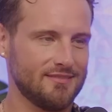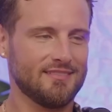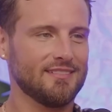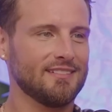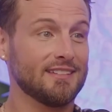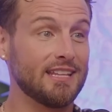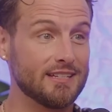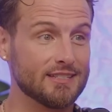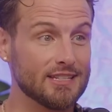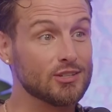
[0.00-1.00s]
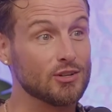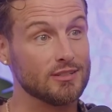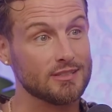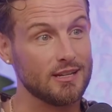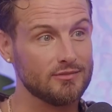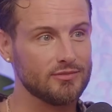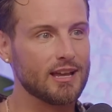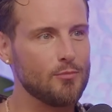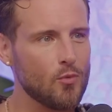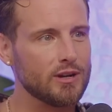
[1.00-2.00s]
That is the turtle dove.
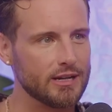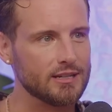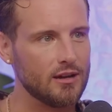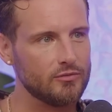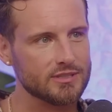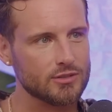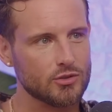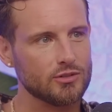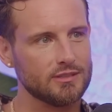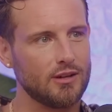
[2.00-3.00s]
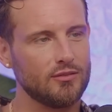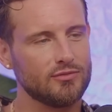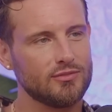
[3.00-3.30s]
Like a mourning dove is a turtle dove.